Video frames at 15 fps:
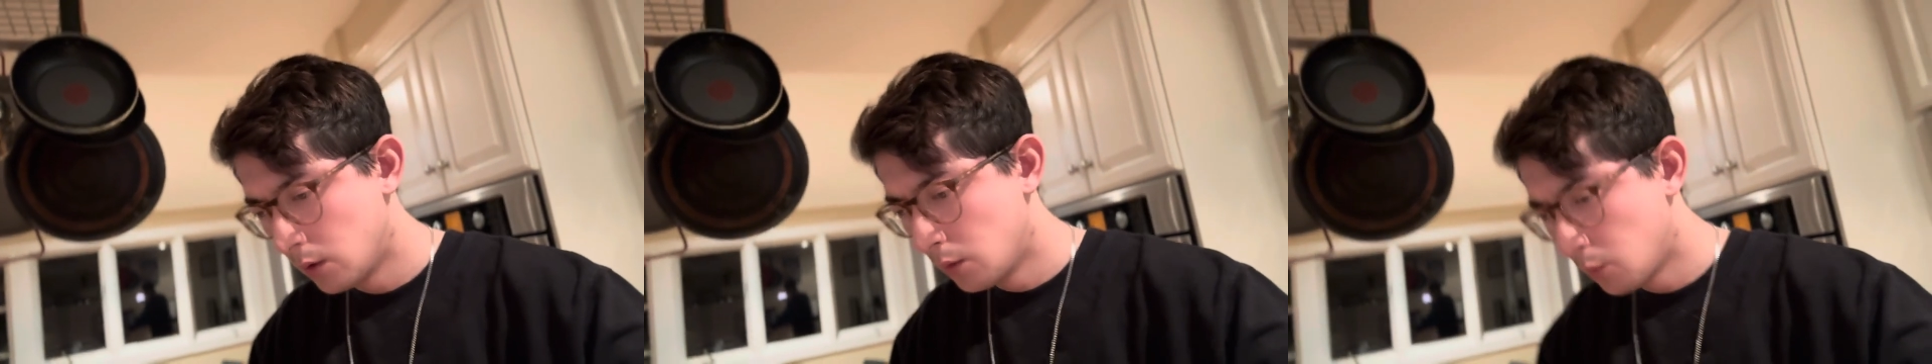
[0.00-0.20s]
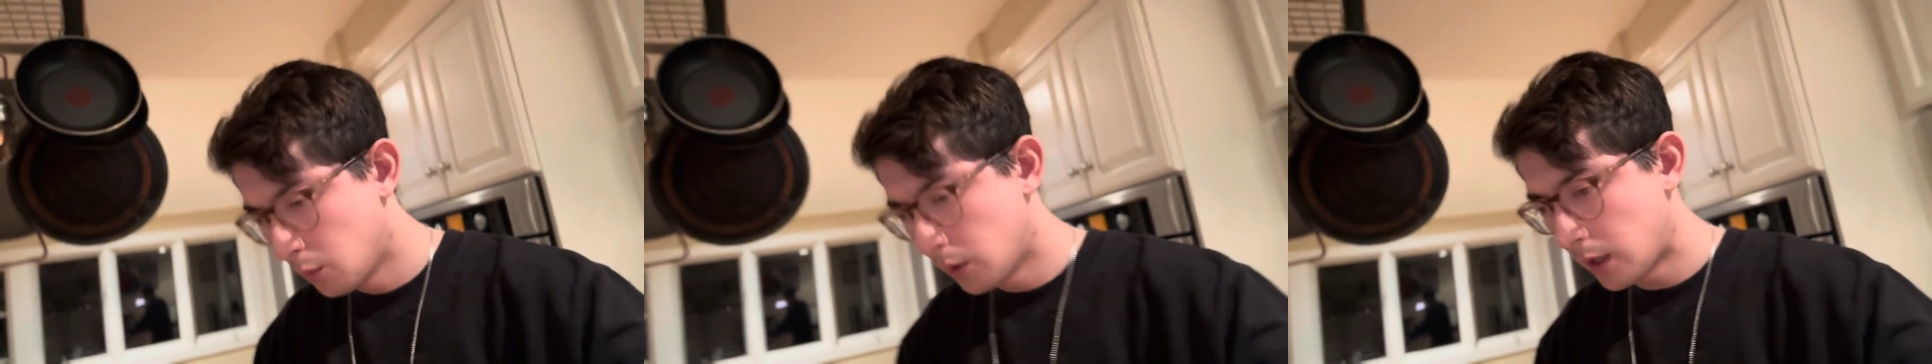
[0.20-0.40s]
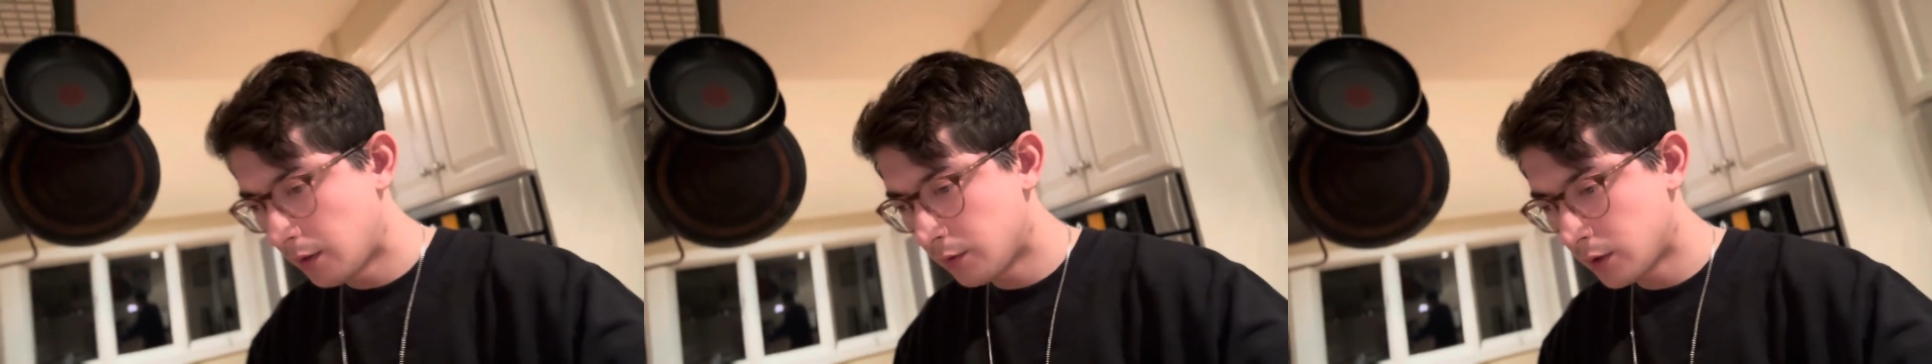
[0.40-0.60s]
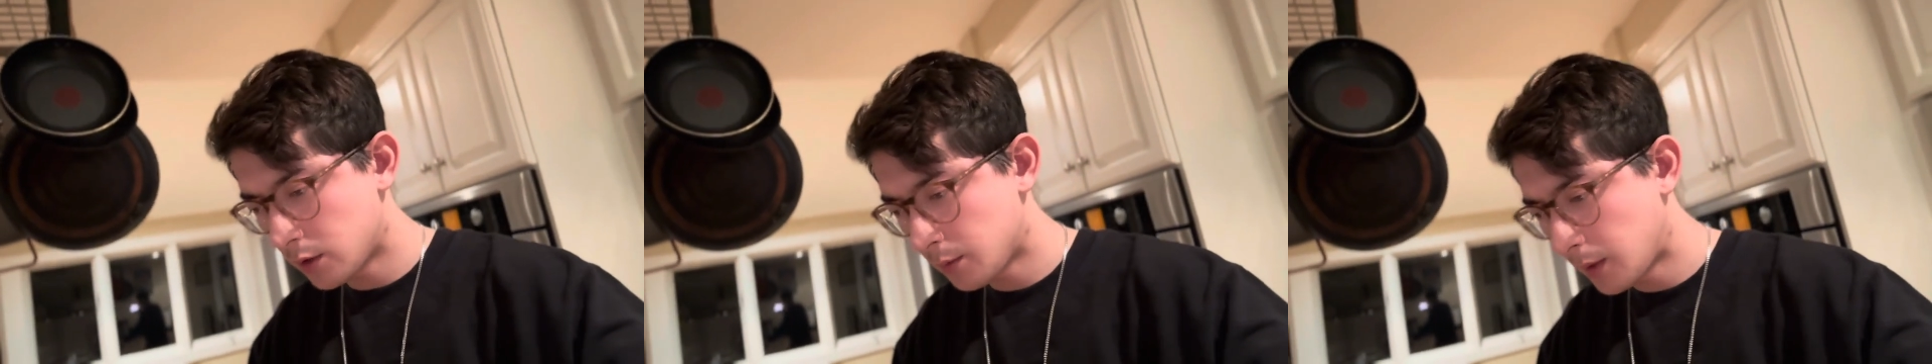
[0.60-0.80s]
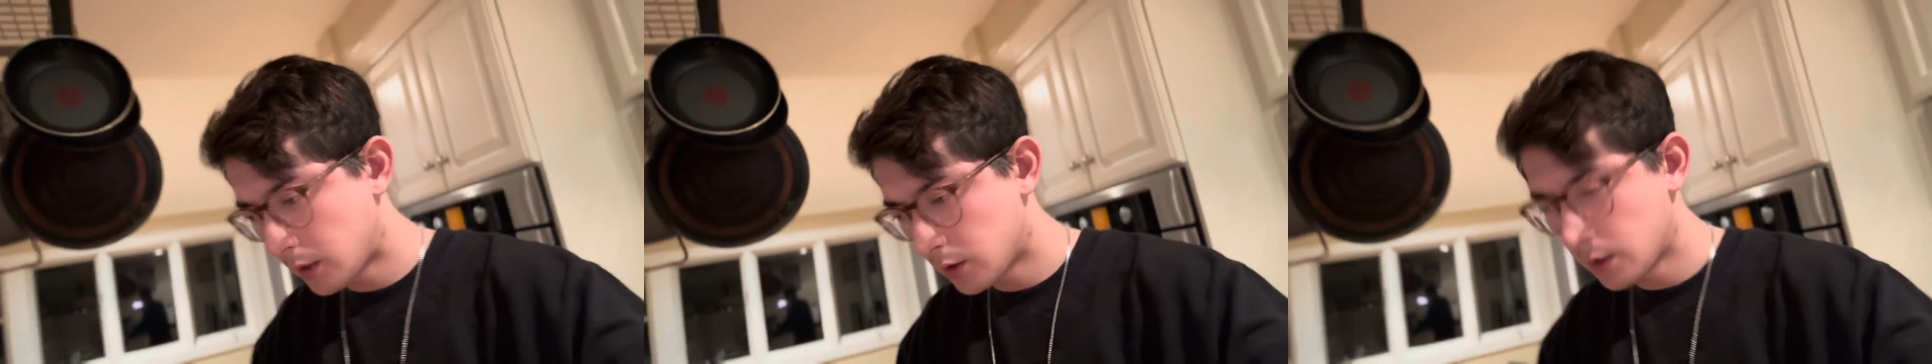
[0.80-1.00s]
whatever is
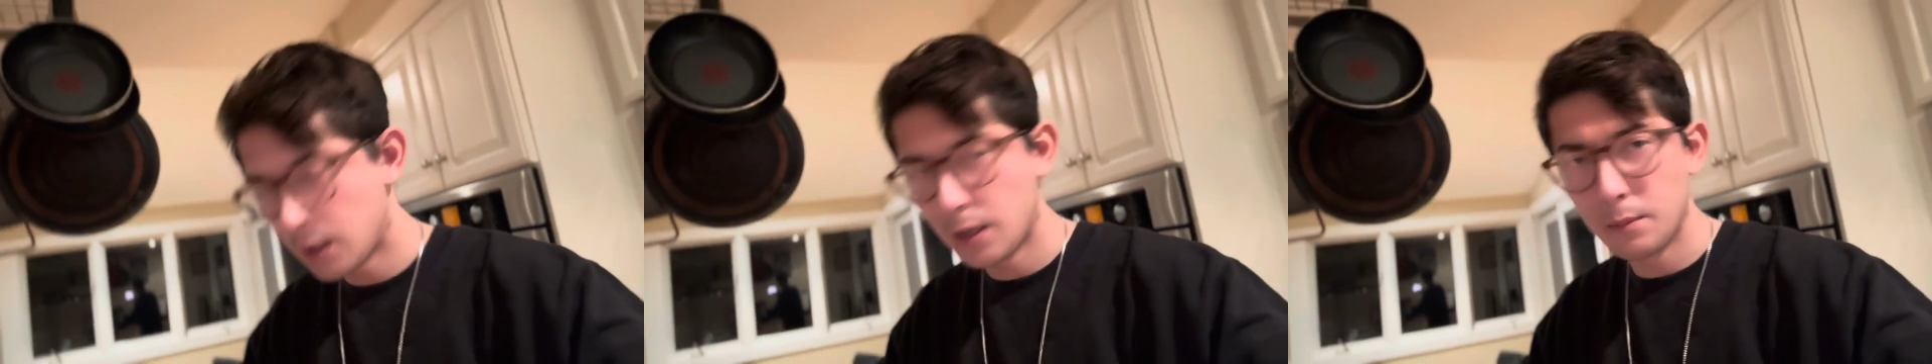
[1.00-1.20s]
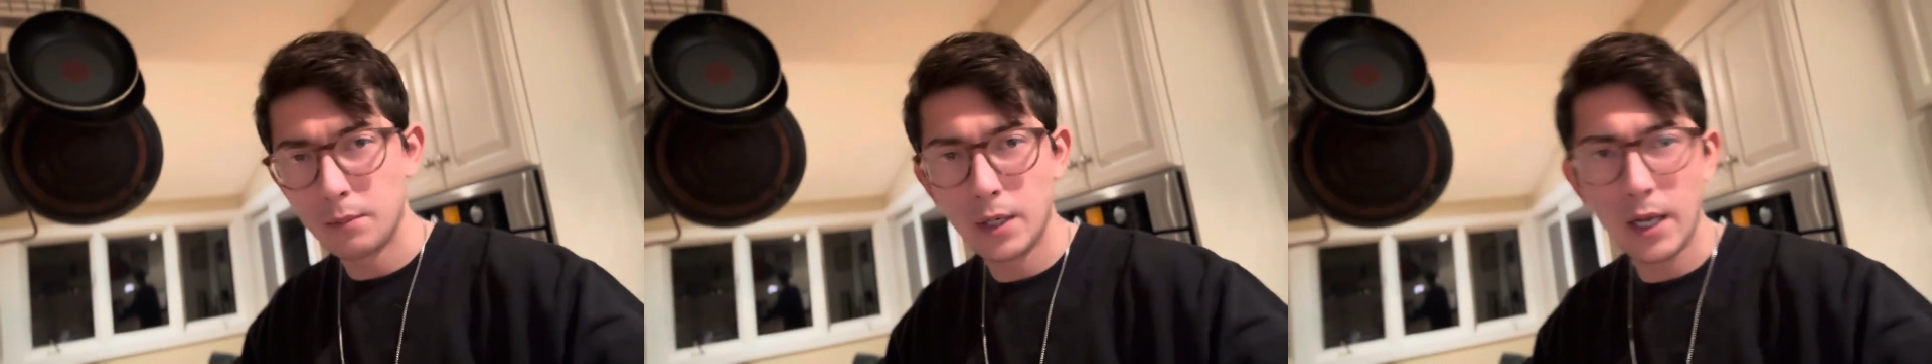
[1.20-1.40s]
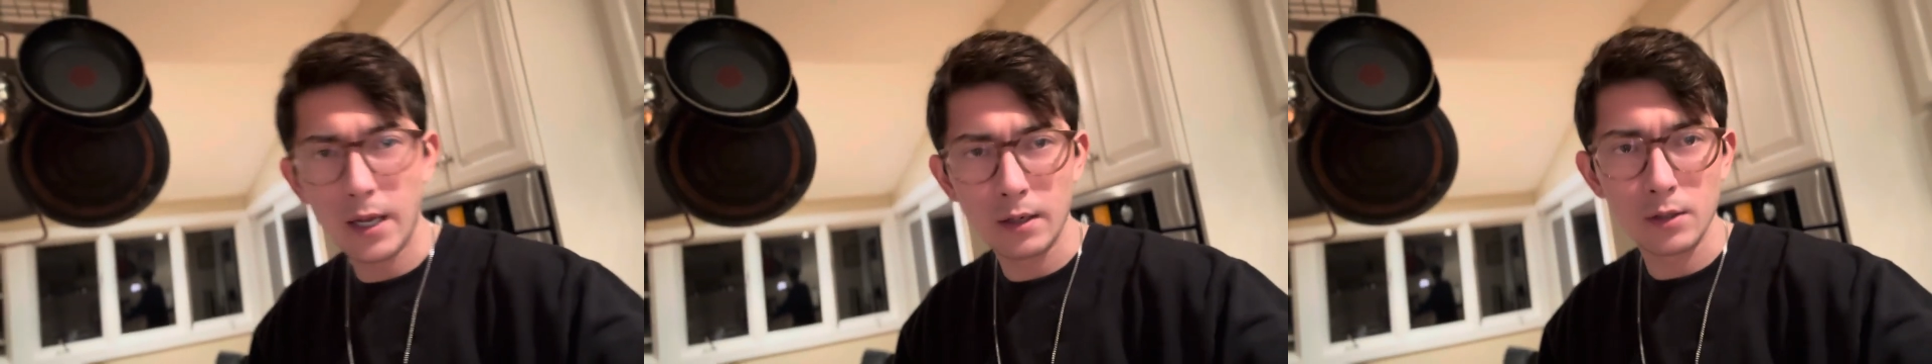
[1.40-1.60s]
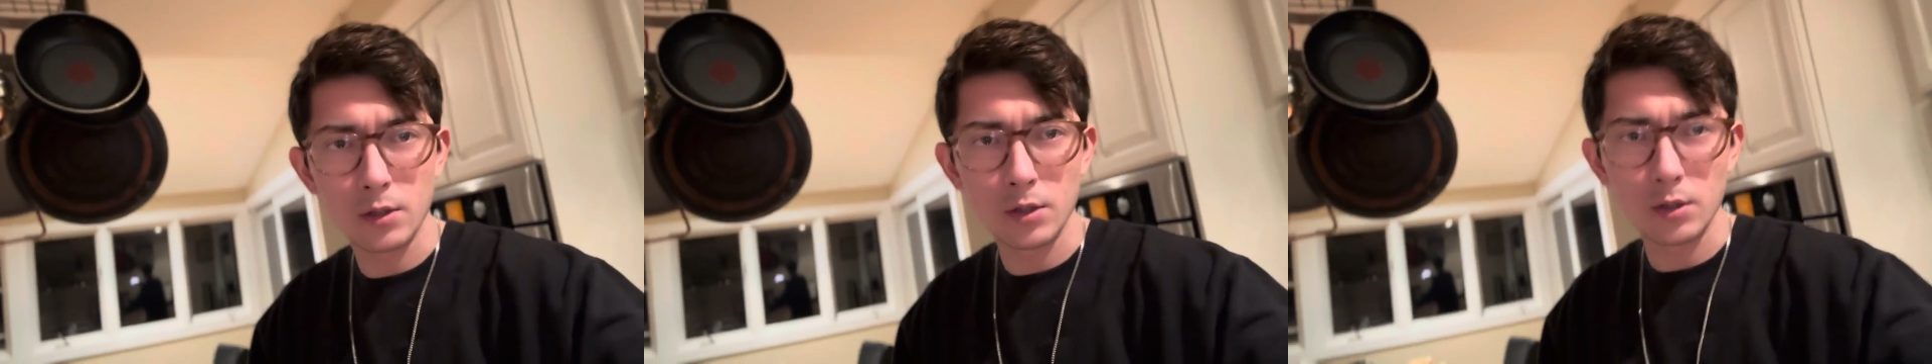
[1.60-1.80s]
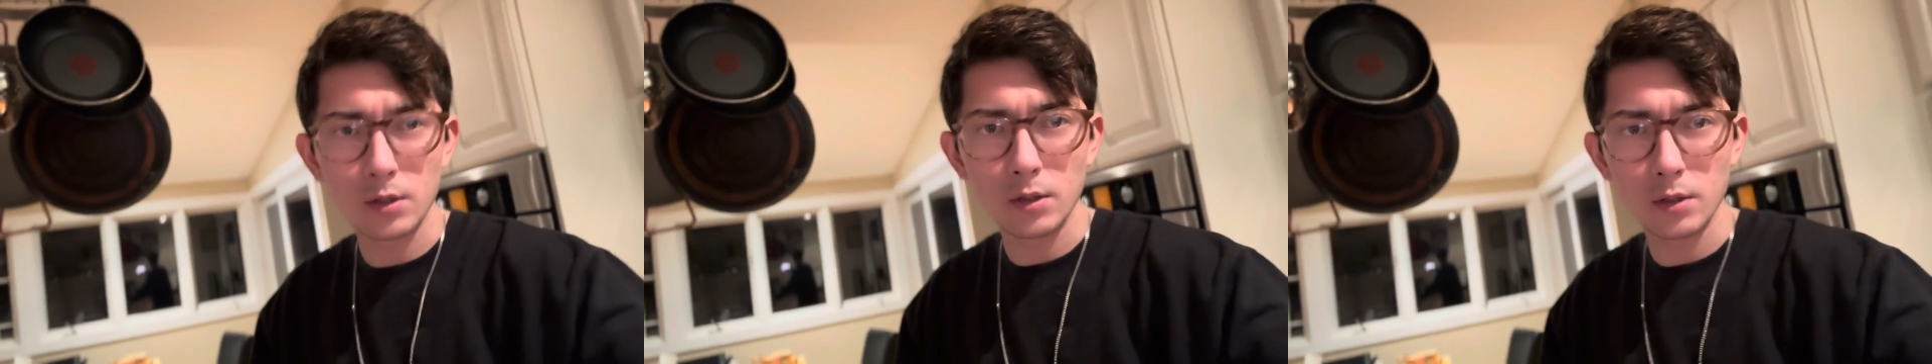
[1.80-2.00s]
about to come
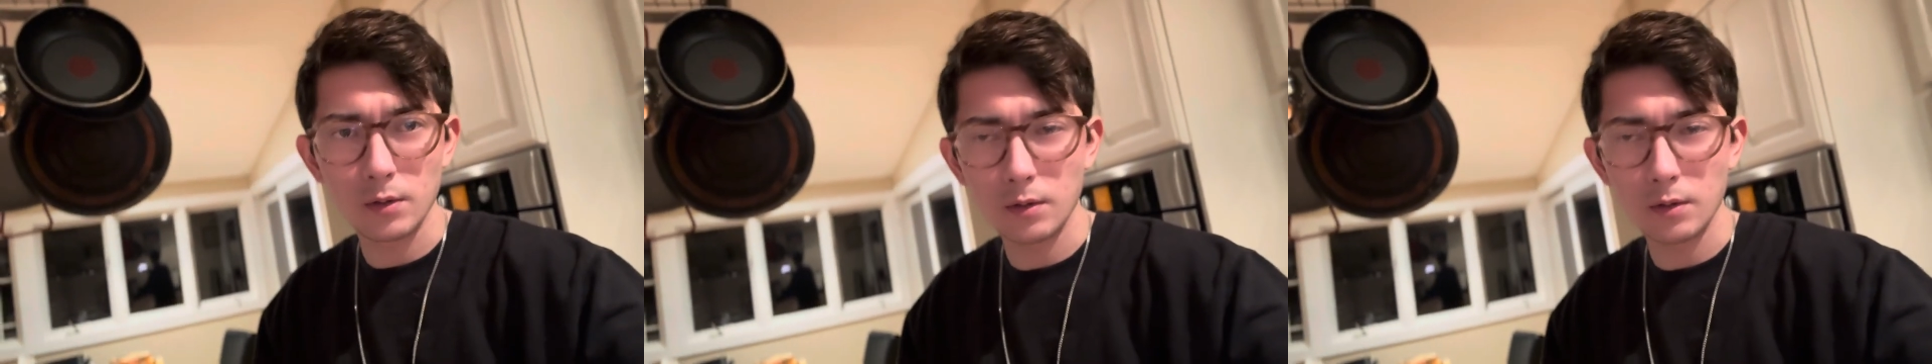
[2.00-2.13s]
next